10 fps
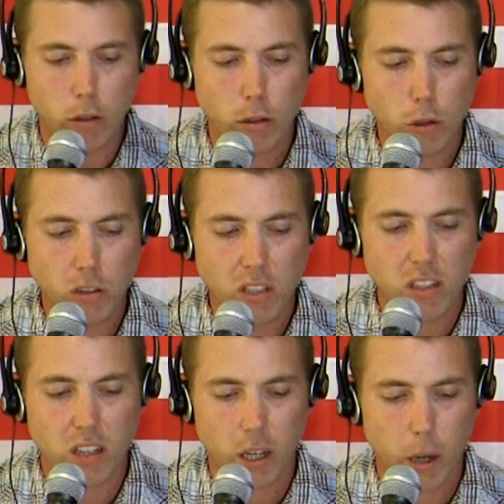
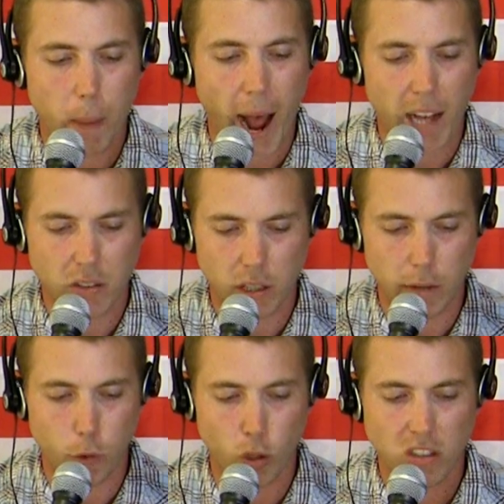loses the
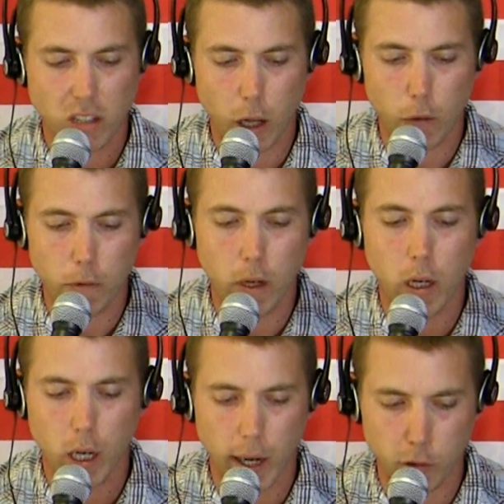capacity for
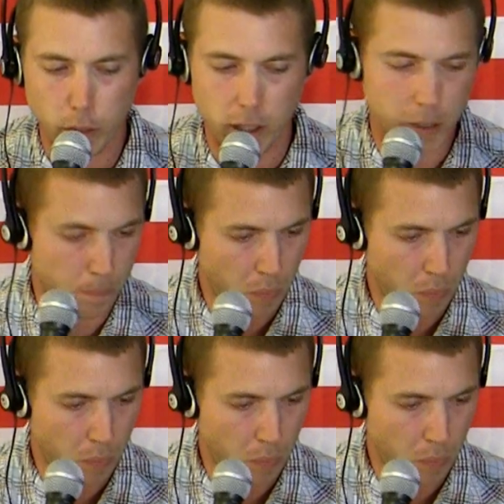self-government,